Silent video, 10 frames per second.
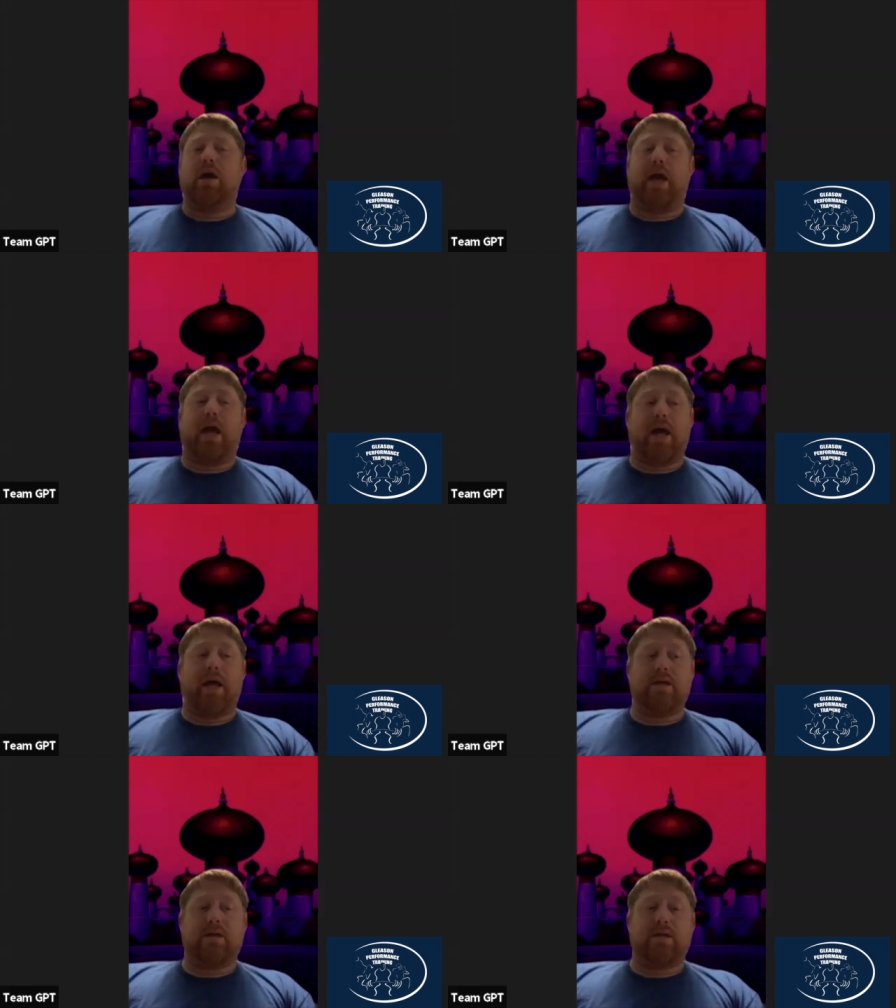
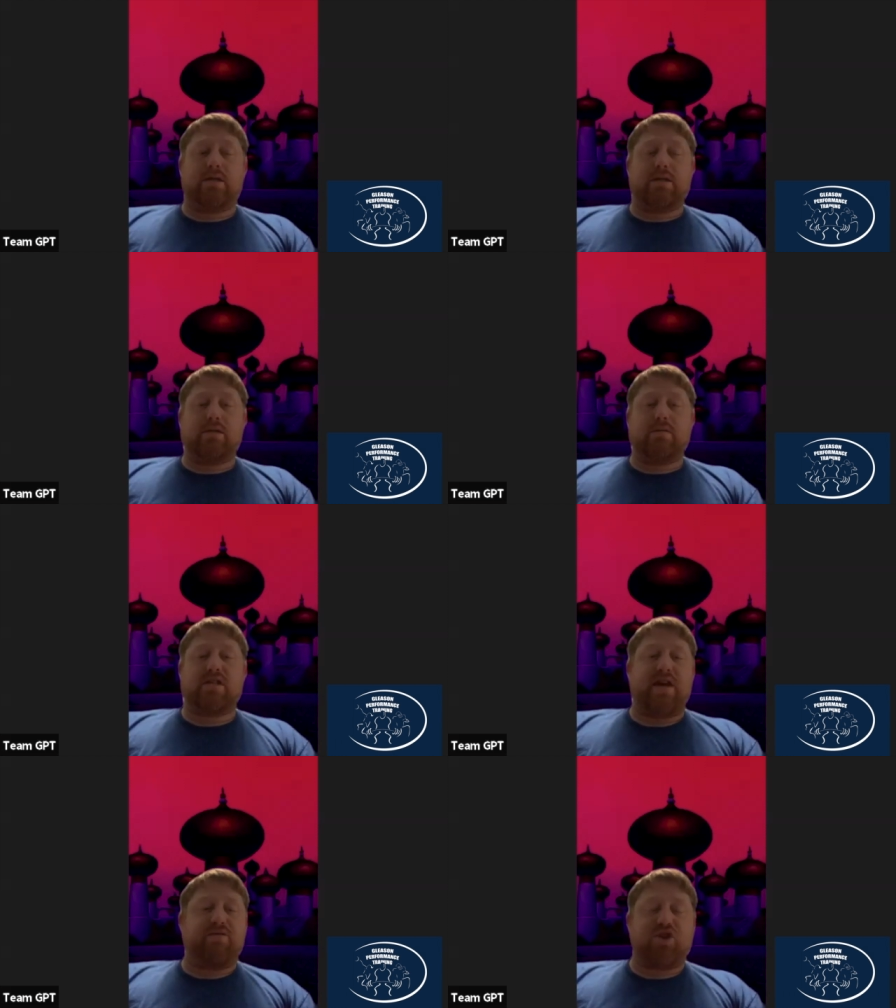and
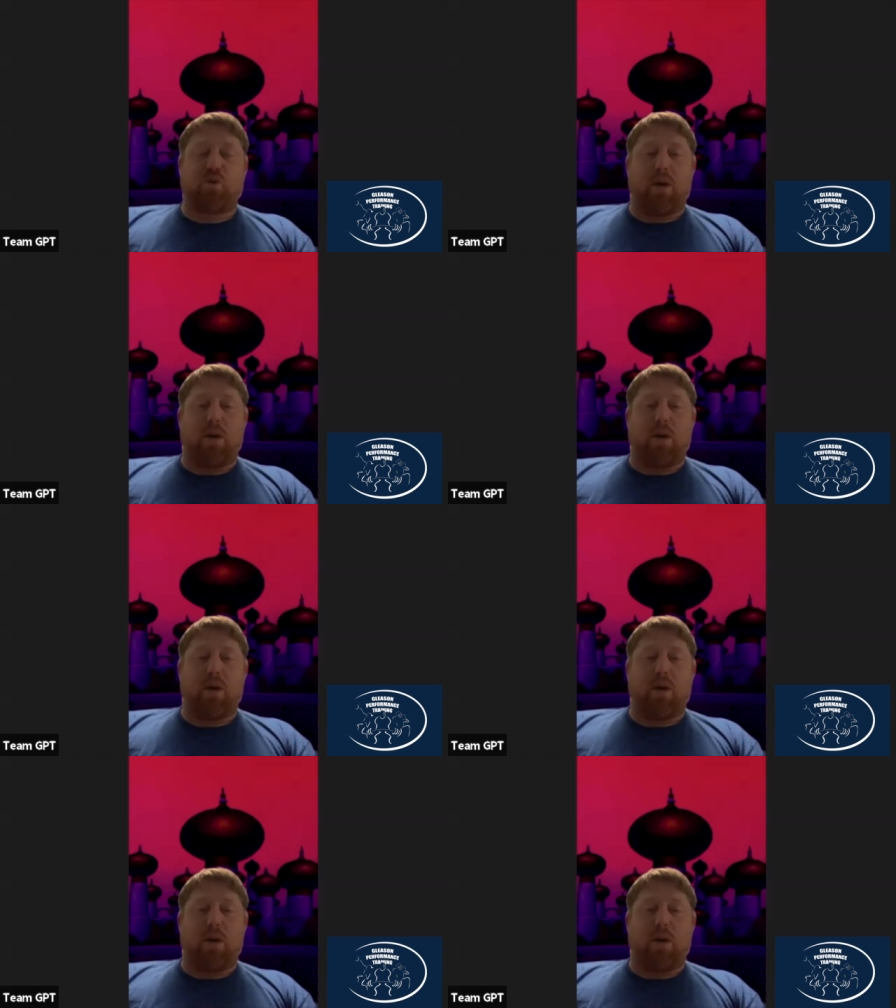safety squat